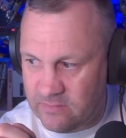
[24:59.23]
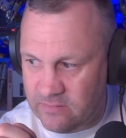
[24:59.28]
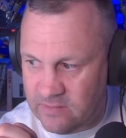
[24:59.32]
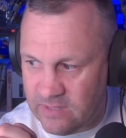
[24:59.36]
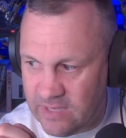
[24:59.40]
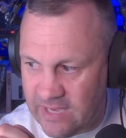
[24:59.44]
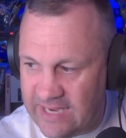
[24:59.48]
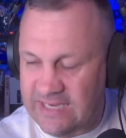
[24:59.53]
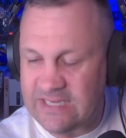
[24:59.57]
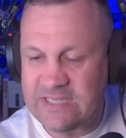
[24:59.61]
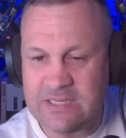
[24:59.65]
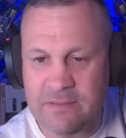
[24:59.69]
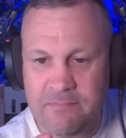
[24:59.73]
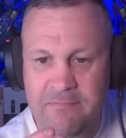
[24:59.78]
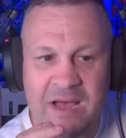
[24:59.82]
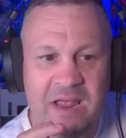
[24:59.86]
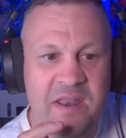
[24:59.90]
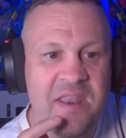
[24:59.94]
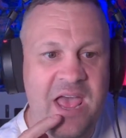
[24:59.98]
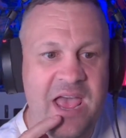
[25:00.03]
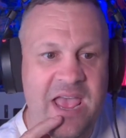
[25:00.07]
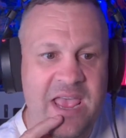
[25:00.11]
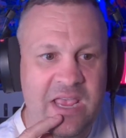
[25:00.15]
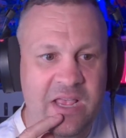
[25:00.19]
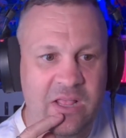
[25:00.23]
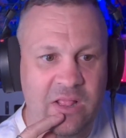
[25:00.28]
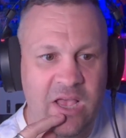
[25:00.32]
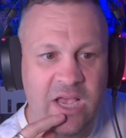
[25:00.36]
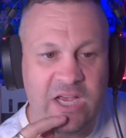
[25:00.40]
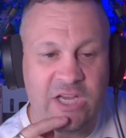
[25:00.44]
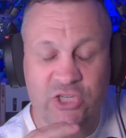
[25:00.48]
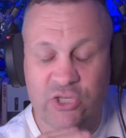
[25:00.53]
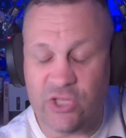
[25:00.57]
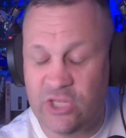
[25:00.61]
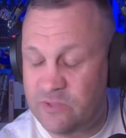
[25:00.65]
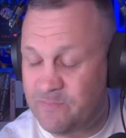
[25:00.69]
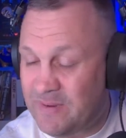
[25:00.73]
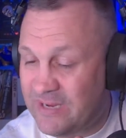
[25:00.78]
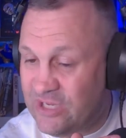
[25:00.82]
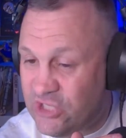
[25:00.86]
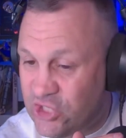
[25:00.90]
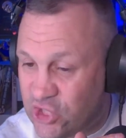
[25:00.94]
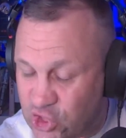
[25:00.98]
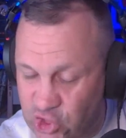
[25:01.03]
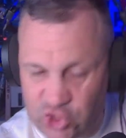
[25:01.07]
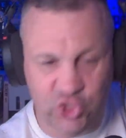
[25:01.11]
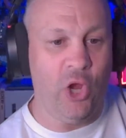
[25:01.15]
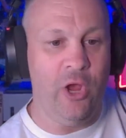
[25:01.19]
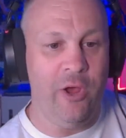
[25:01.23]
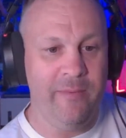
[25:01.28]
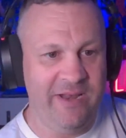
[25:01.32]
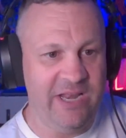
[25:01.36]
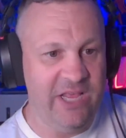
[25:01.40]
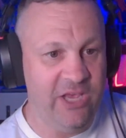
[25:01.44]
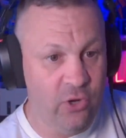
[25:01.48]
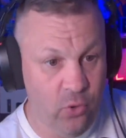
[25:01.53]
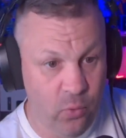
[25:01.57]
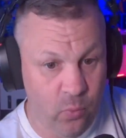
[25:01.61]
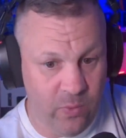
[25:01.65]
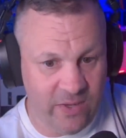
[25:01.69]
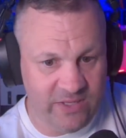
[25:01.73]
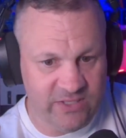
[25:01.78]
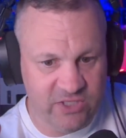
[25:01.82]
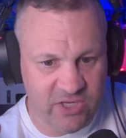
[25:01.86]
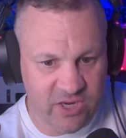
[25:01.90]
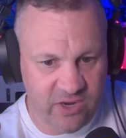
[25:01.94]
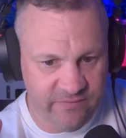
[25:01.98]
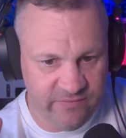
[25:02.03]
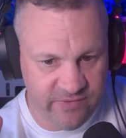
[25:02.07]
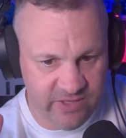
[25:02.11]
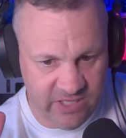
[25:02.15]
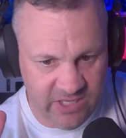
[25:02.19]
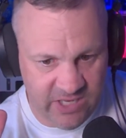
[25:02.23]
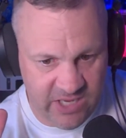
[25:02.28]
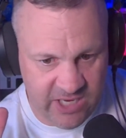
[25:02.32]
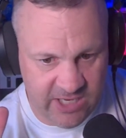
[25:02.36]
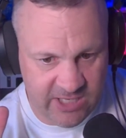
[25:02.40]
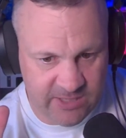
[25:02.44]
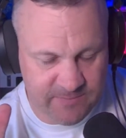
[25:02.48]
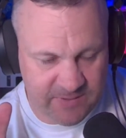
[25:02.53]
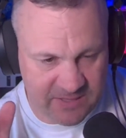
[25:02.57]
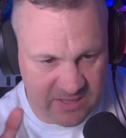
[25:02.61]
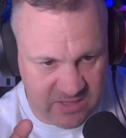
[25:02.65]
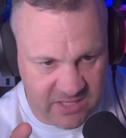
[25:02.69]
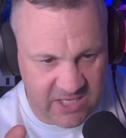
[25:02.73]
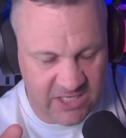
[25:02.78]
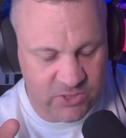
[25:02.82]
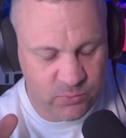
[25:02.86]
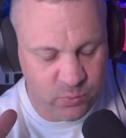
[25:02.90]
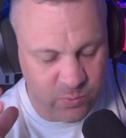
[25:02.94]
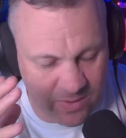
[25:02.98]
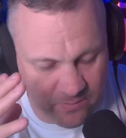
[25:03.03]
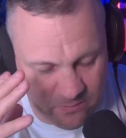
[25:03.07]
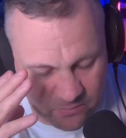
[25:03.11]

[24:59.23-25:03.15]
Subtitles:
Easter Monday clash. There's been so many good ones over the years, but this one